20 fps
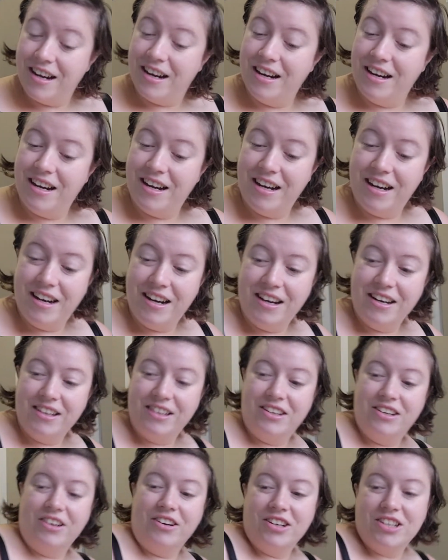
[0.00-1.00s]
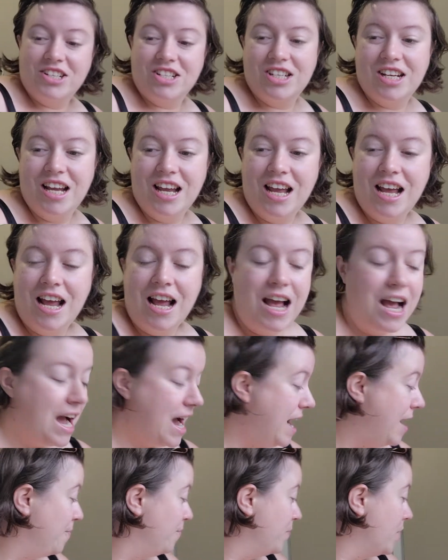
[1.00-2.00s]
Oh gosh.
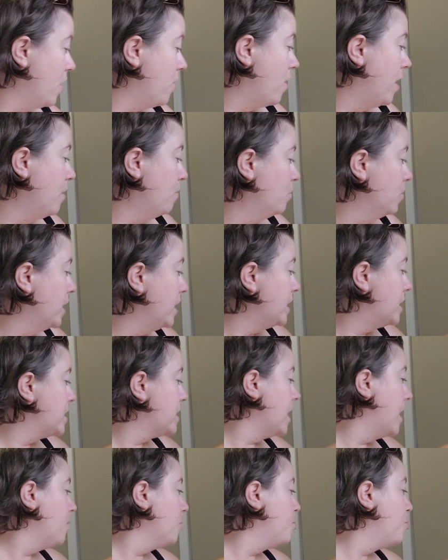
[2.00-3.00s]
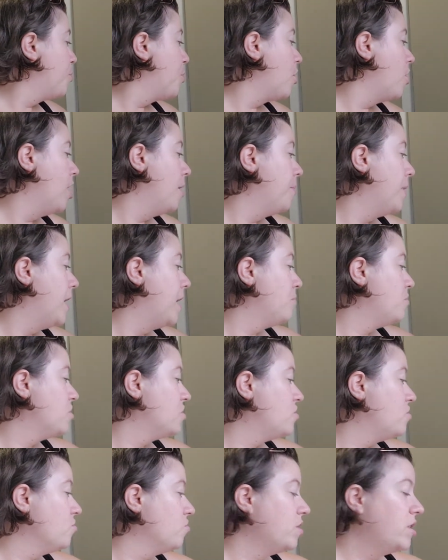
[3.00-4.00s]
All right, well, let's start with primer. I'm
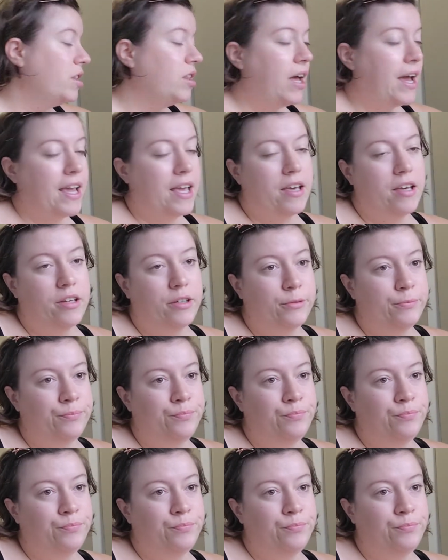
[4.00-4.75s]
just doing like